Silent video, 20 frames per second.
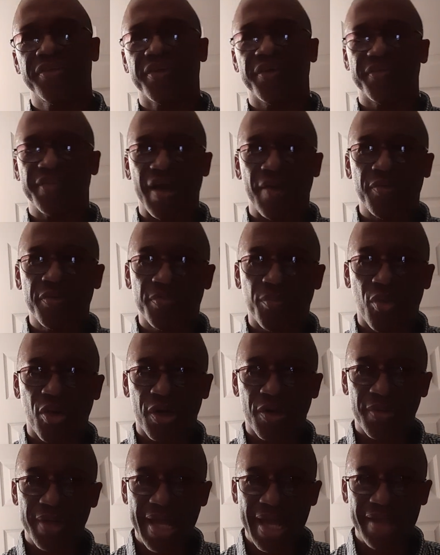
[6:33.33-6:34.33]
because I was more
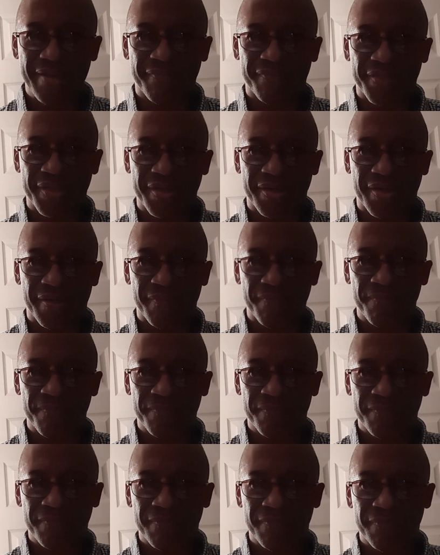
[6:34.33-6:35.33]
creative than him.
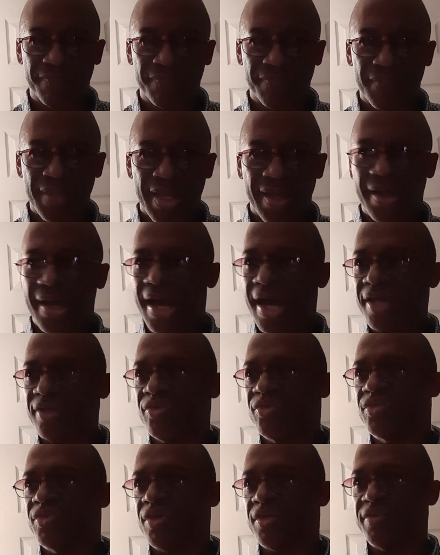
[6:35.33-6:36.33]
I
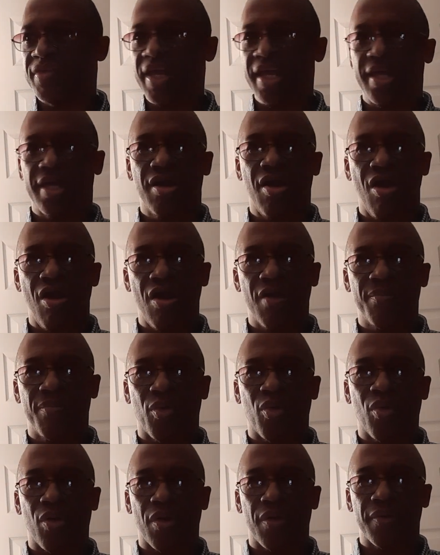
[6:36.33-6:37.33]
used to take
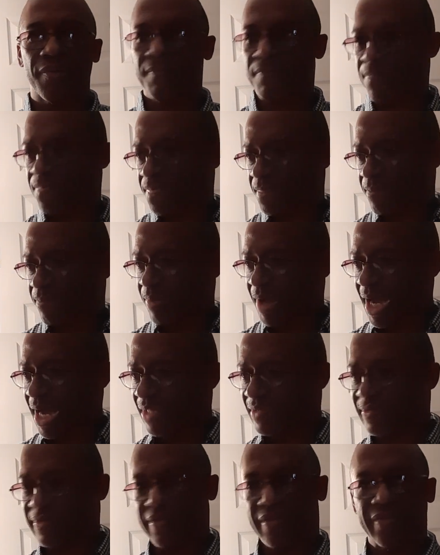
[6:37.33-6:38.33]
cardboard
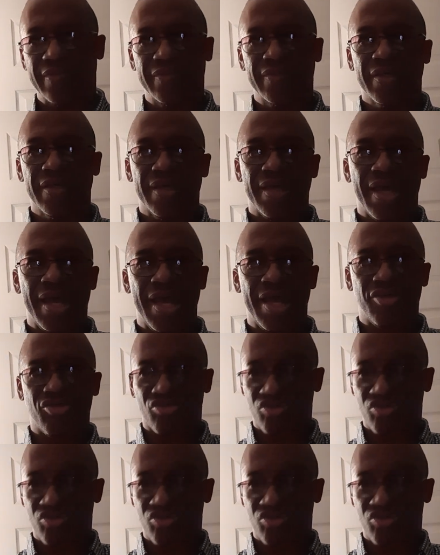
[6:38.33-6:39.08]
boxes and